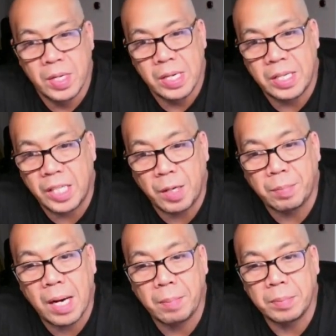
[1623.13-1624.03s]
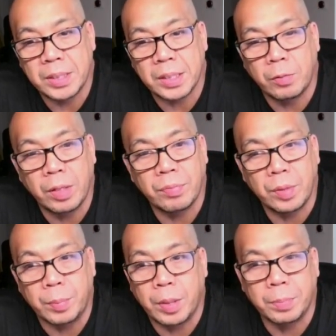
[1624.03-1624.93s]
Now mom is away from
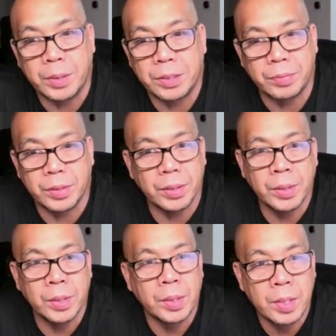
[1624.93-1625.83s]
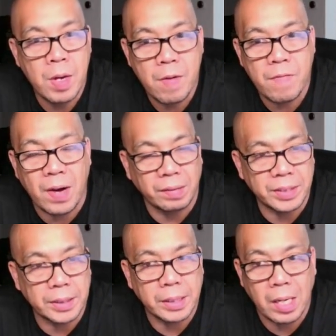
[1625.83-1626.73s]
the puppies for
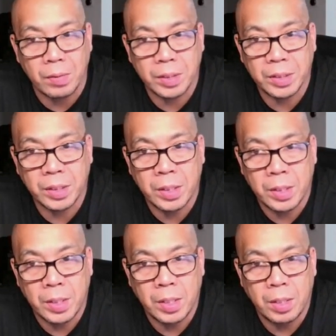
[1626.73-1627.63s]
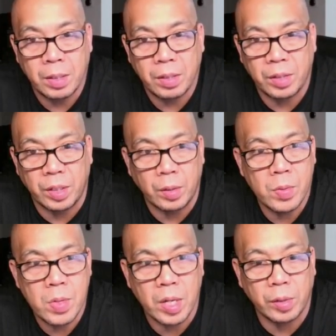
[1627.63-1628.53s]
5-6 hours, you know,
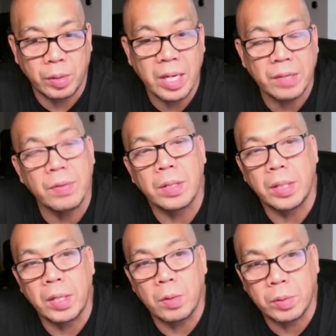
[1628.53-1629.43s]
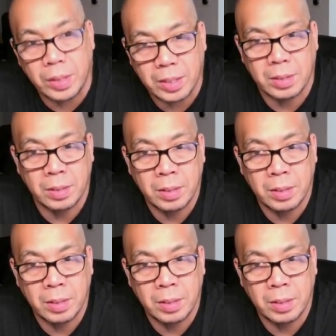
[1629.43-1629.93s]
and they're not even a day old yet.